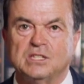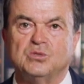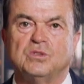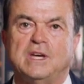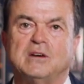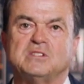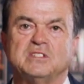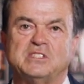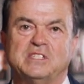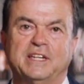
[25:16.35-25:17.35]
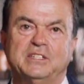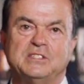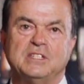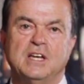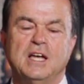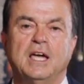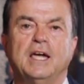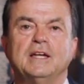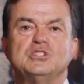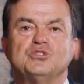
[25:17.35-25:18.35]
two thousand six,
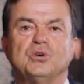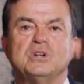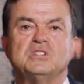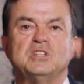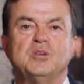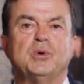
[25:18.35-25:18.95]
and George D.